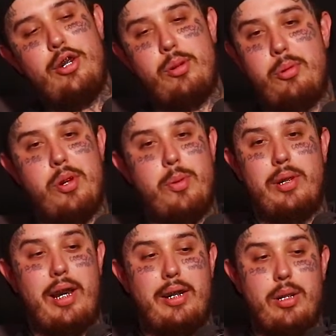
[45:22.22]
some shit
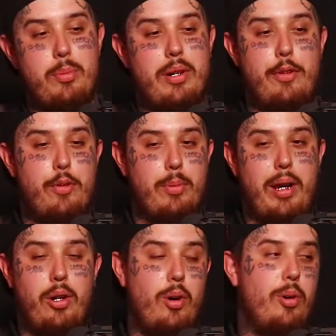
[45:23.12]
with like somebody from
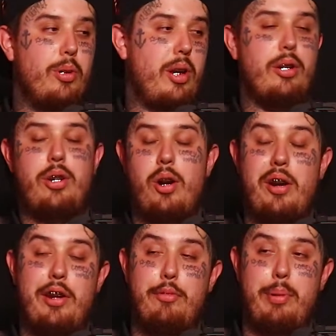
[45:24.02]
like an old
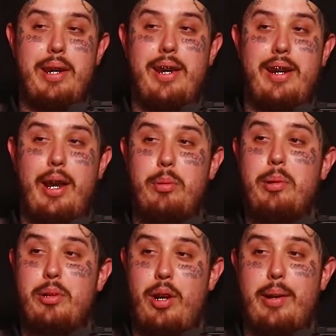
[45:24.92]
alternative band. Like we
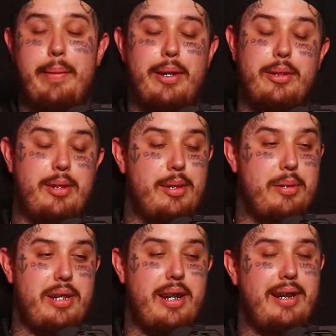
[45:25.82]
were talking about doing
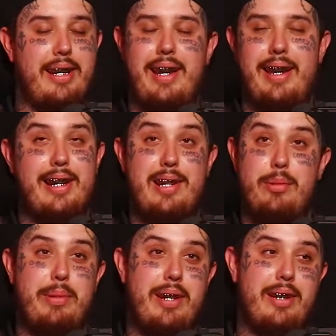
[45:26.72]
some shit like that. That shit
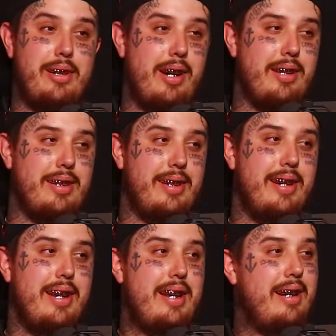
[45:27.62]
would be hella crazy.
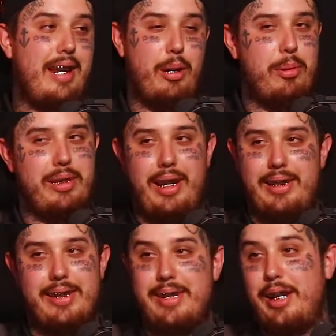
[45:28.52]
Travis Barker. Like with like
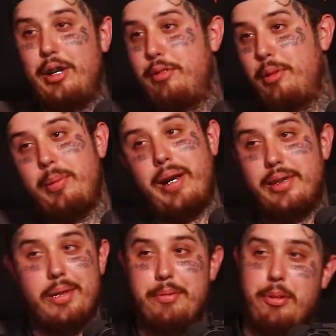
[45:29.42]
the singer from like
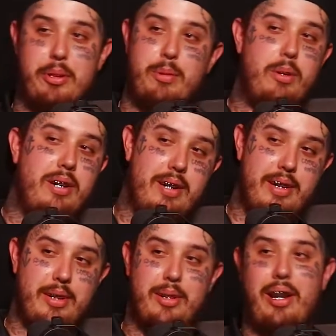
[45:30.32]
Sum
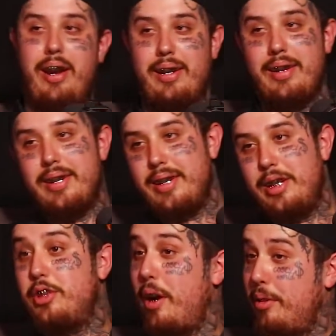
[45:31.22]
41 or mm. like
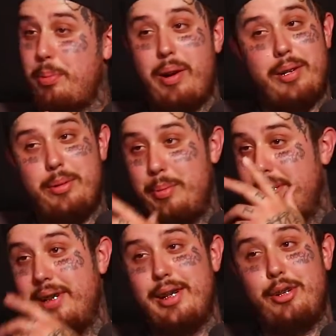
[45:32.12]
Travis Barker would be
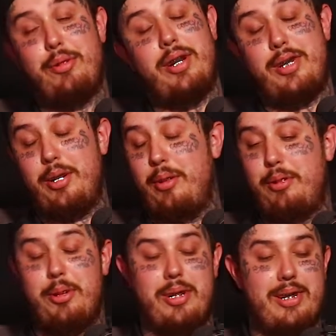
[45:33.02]
lit as fuck too,
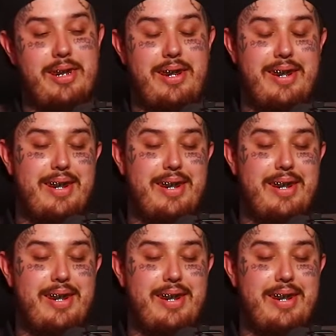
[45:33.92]
of course.